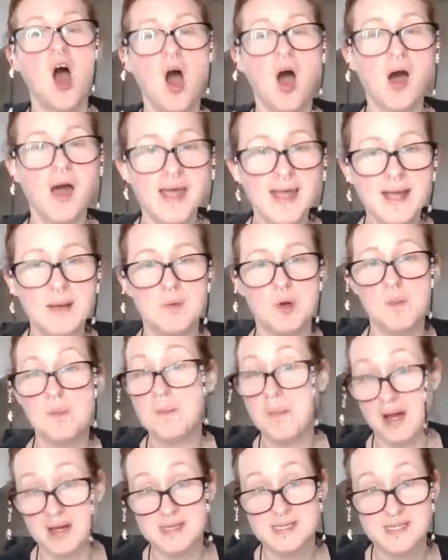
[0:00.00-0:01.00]
I am a
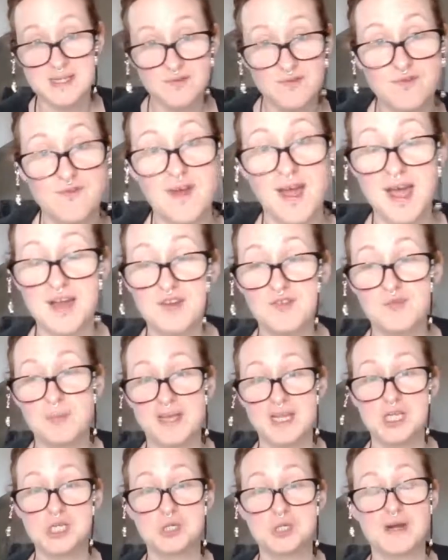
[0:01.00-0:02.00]
massive fan of
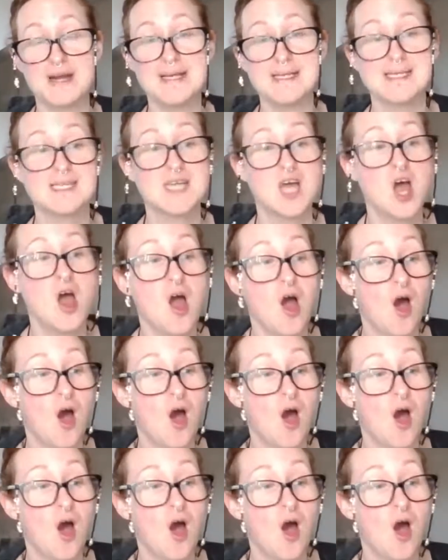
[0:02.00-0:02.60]
Pinterest.